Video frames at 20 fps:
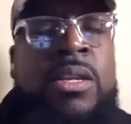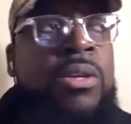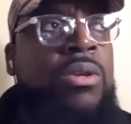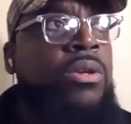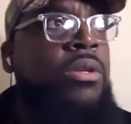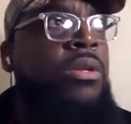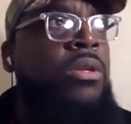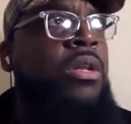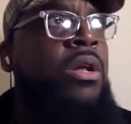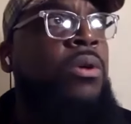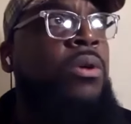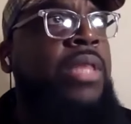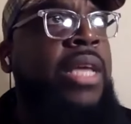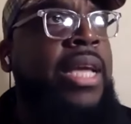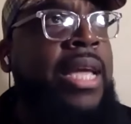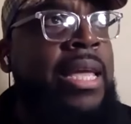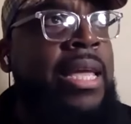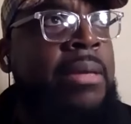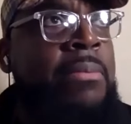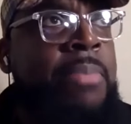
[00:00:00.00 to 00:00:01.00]
you, you know
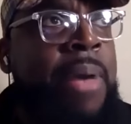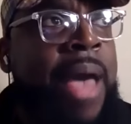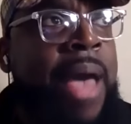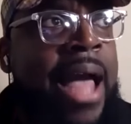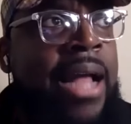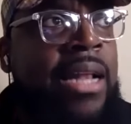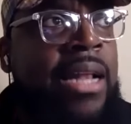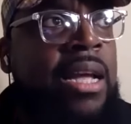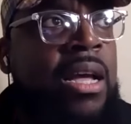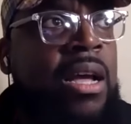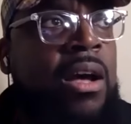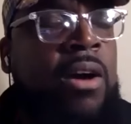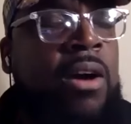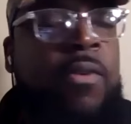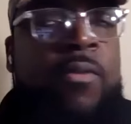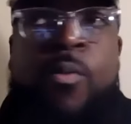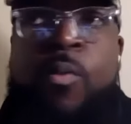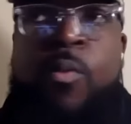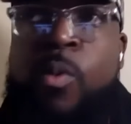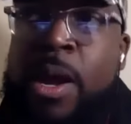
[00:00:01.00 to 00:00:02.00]
the impact
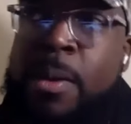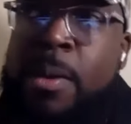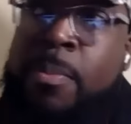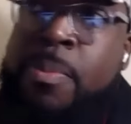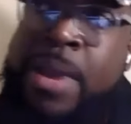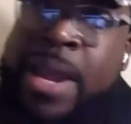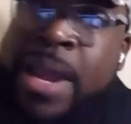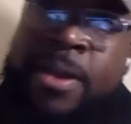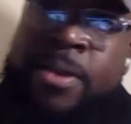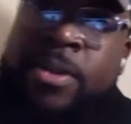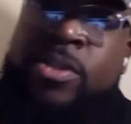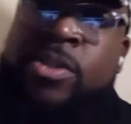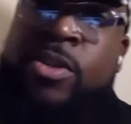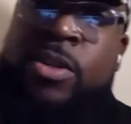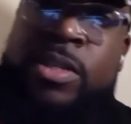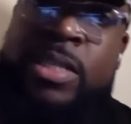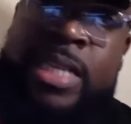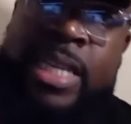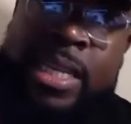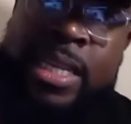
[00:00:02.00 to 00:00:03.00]
of what parents
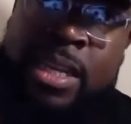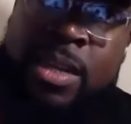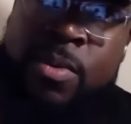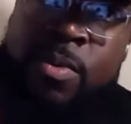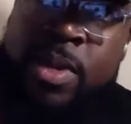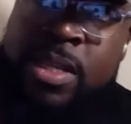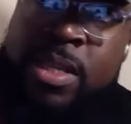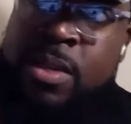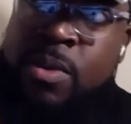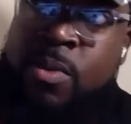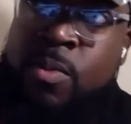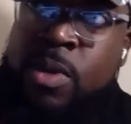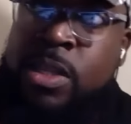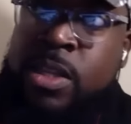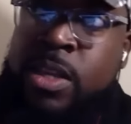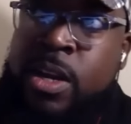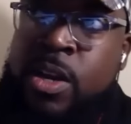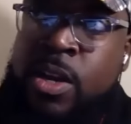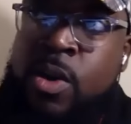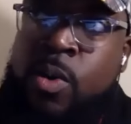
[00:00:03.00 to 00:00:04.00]
are dealing with and
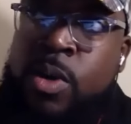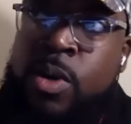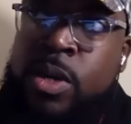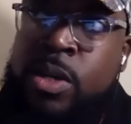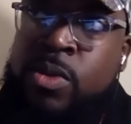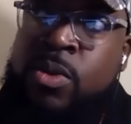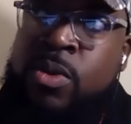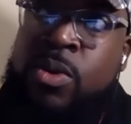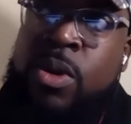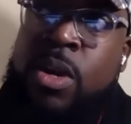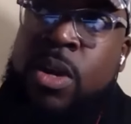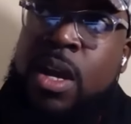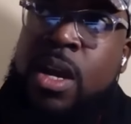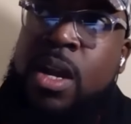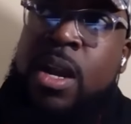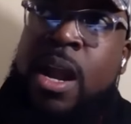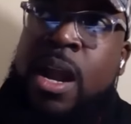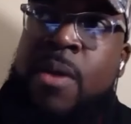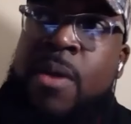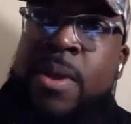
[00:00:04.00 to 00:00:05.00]
what they're going through.
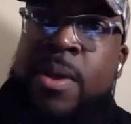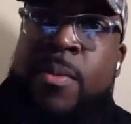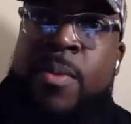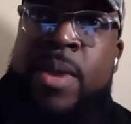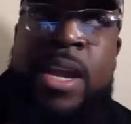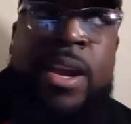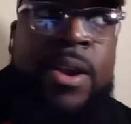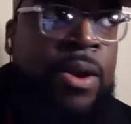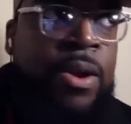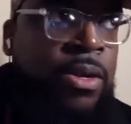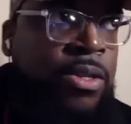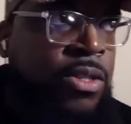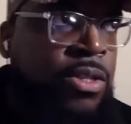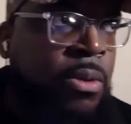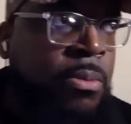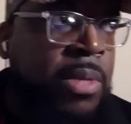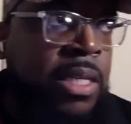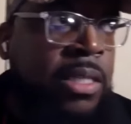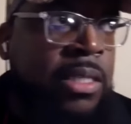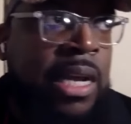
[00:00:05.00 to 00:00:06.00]
Right? We, we hear
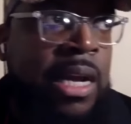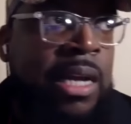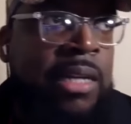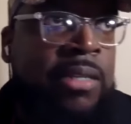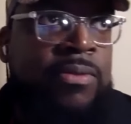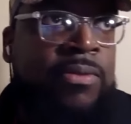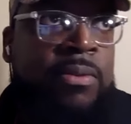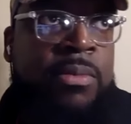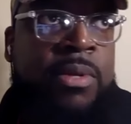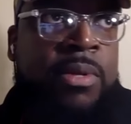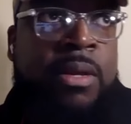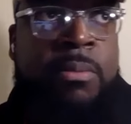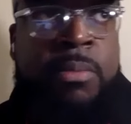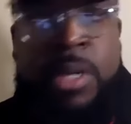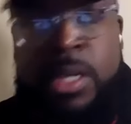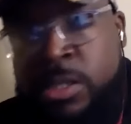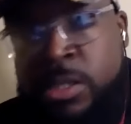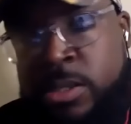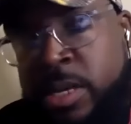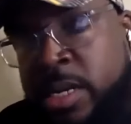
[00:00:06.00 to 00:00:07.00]
so many times from
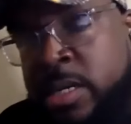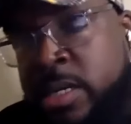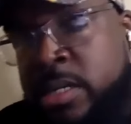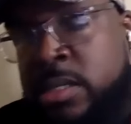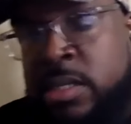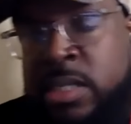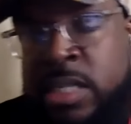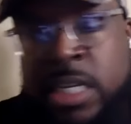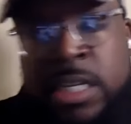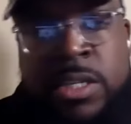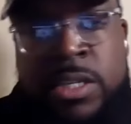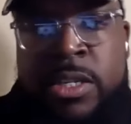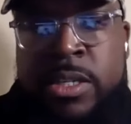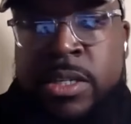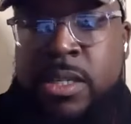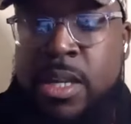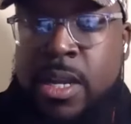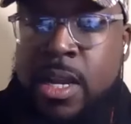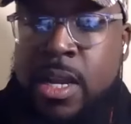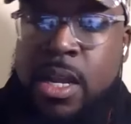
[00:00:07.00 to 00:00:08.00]
administrators and
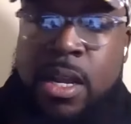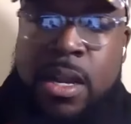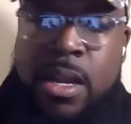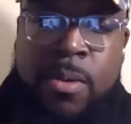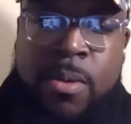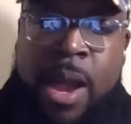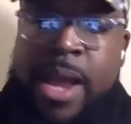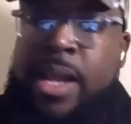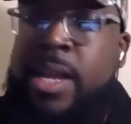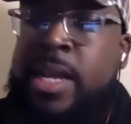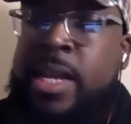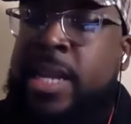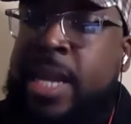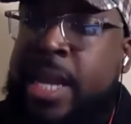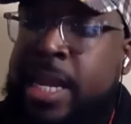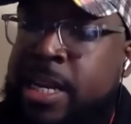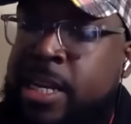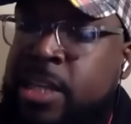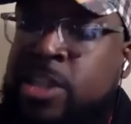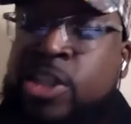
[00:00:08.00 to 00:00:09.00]
teachers, right? And,
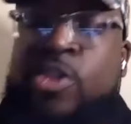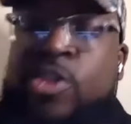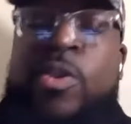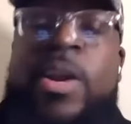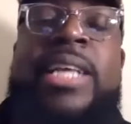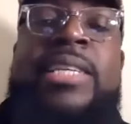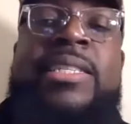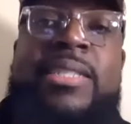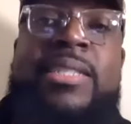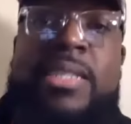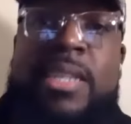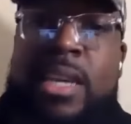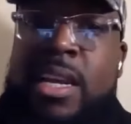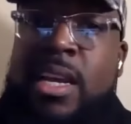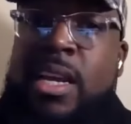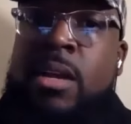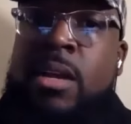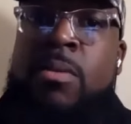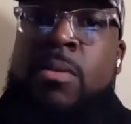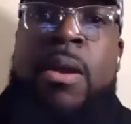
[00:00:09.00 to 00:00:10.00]
and the stress.
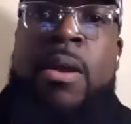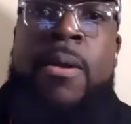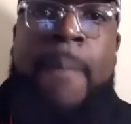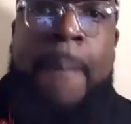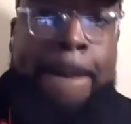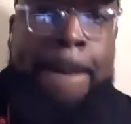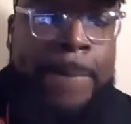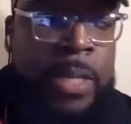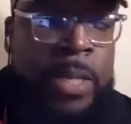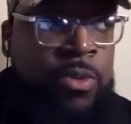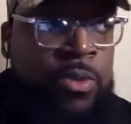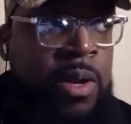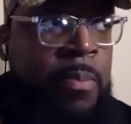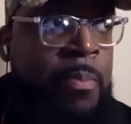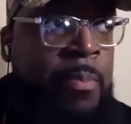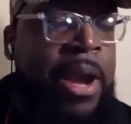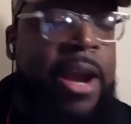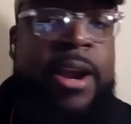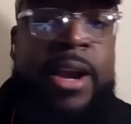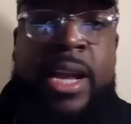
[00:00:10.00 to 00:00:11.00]
When a
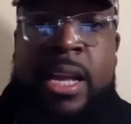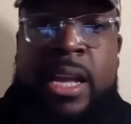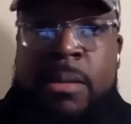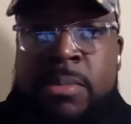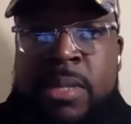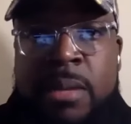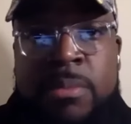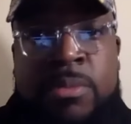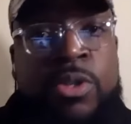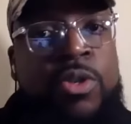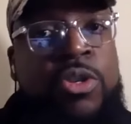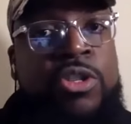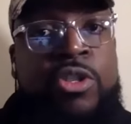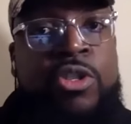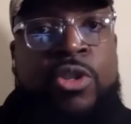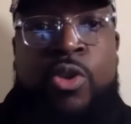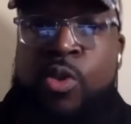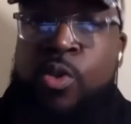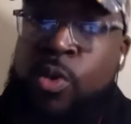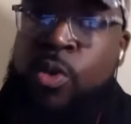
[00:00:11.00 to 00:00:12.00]
parent comes up to the
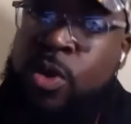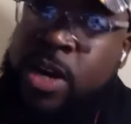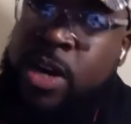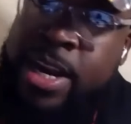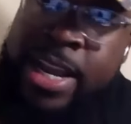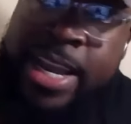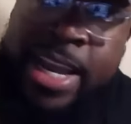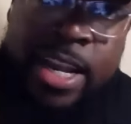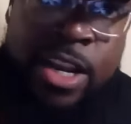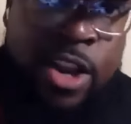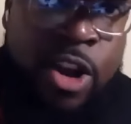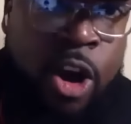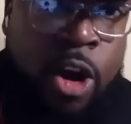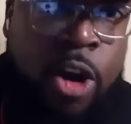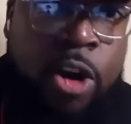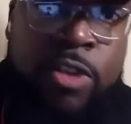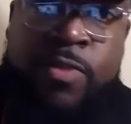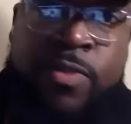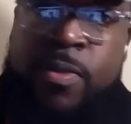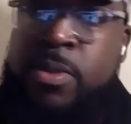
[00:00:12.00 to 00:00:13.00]
school or they're getting
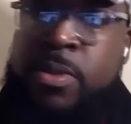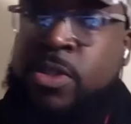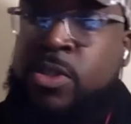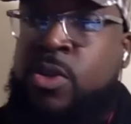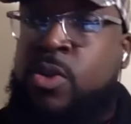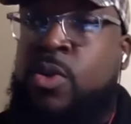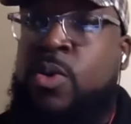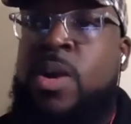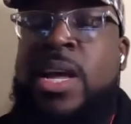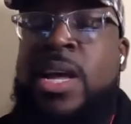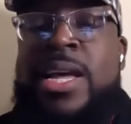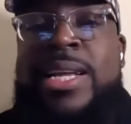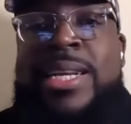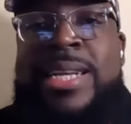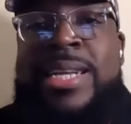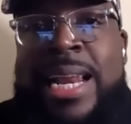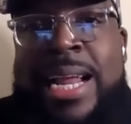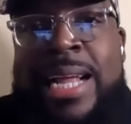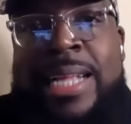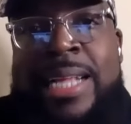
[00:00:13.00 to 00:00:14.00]
calls from the school,
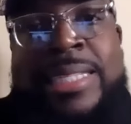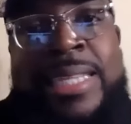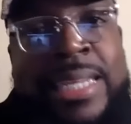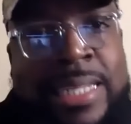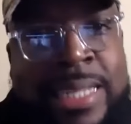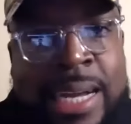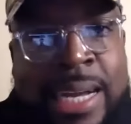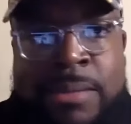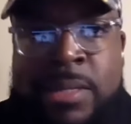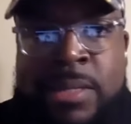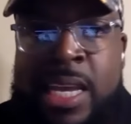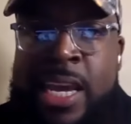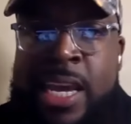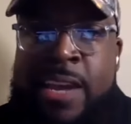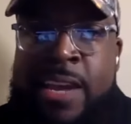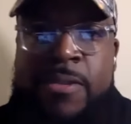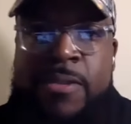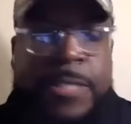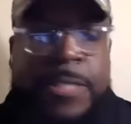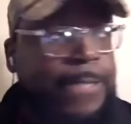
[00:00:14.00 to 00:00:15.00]
nine out of 10 times,
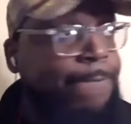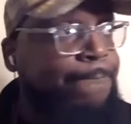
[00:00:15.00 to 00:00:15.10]
care,